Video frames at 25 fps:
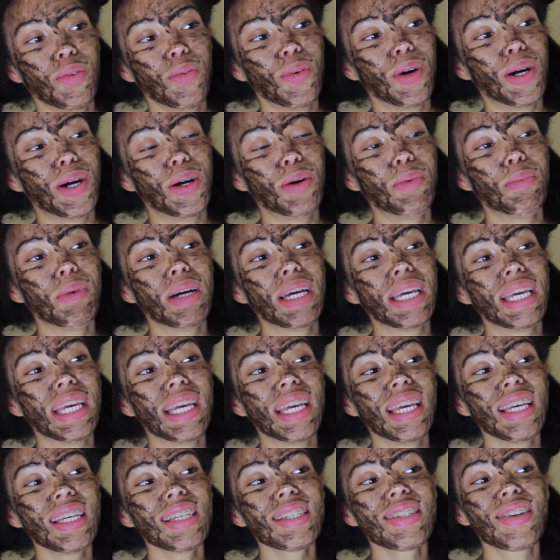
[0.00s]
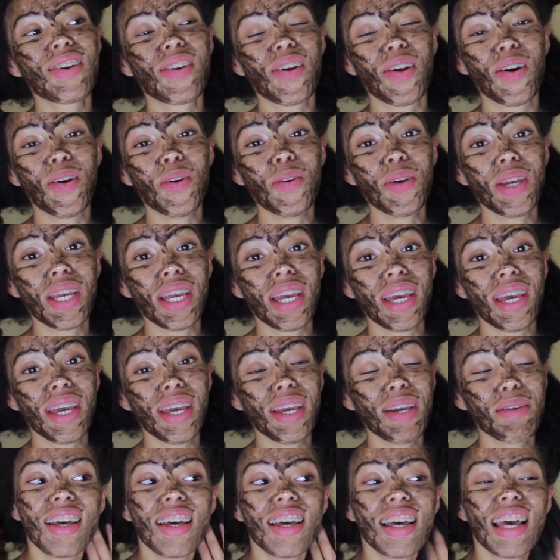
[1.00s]
while my hair is growing,
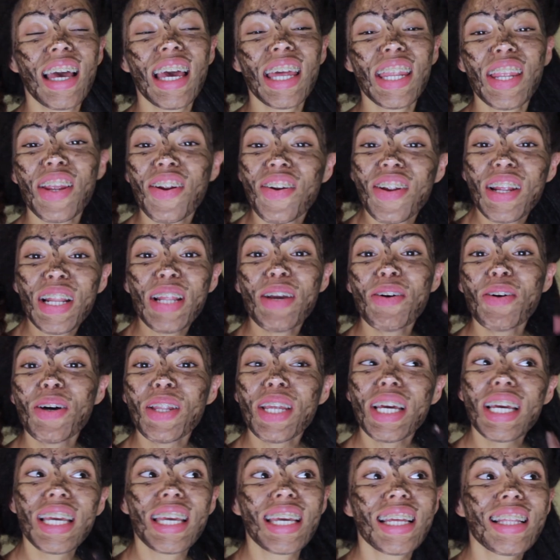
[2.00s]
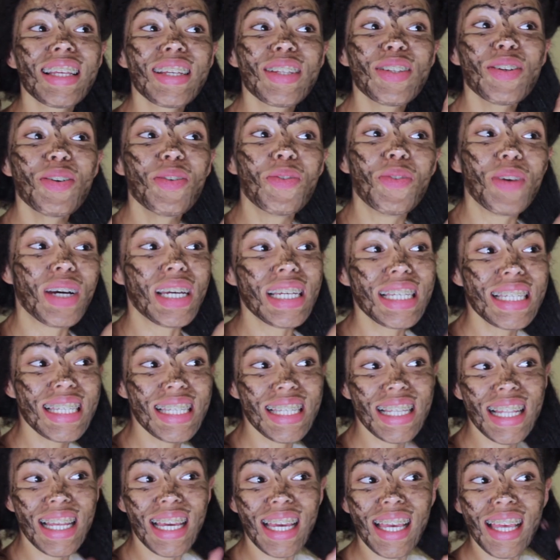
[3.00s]
eh? And I really want to get it to
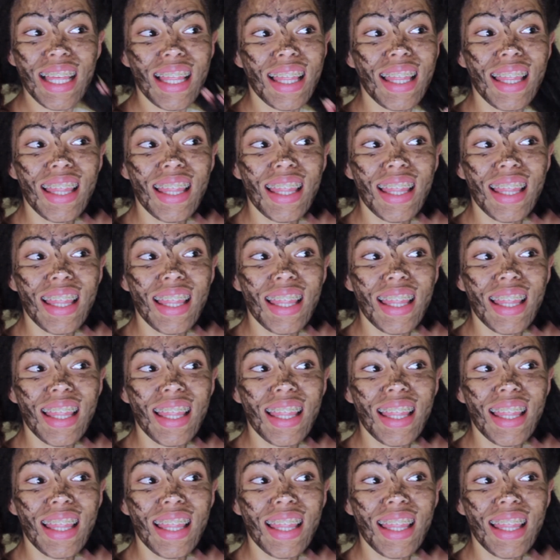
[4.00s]
waist length.